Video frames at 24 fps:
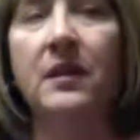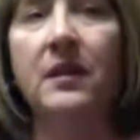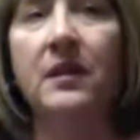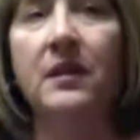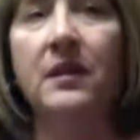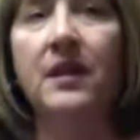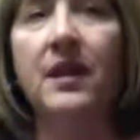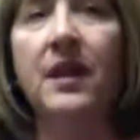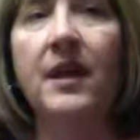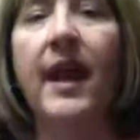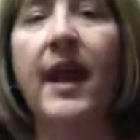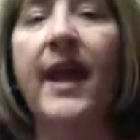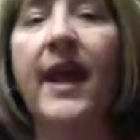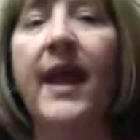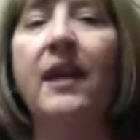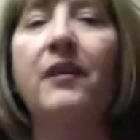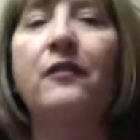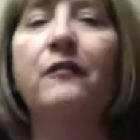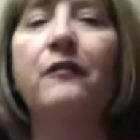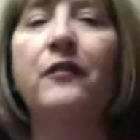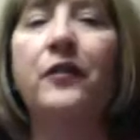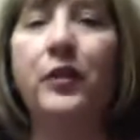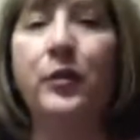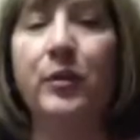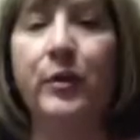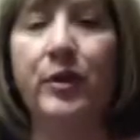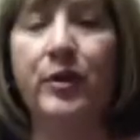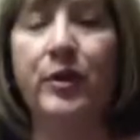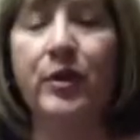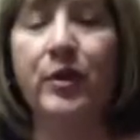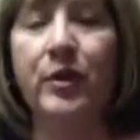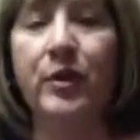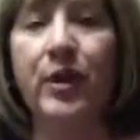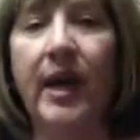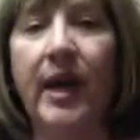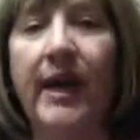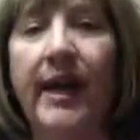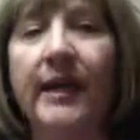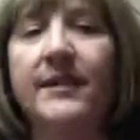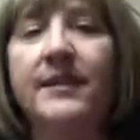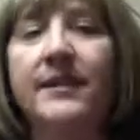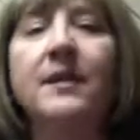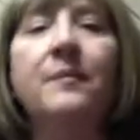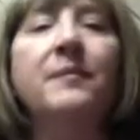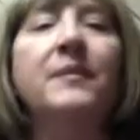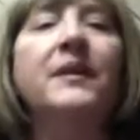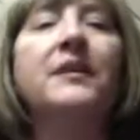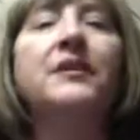I had a future. I had
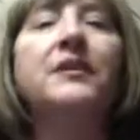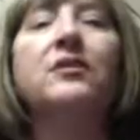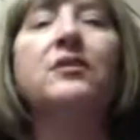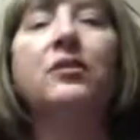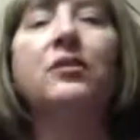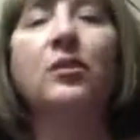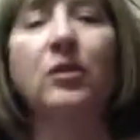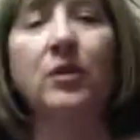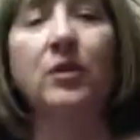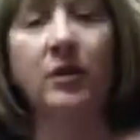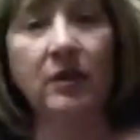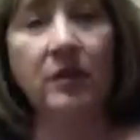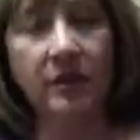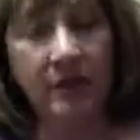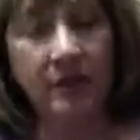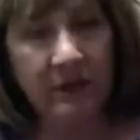something to look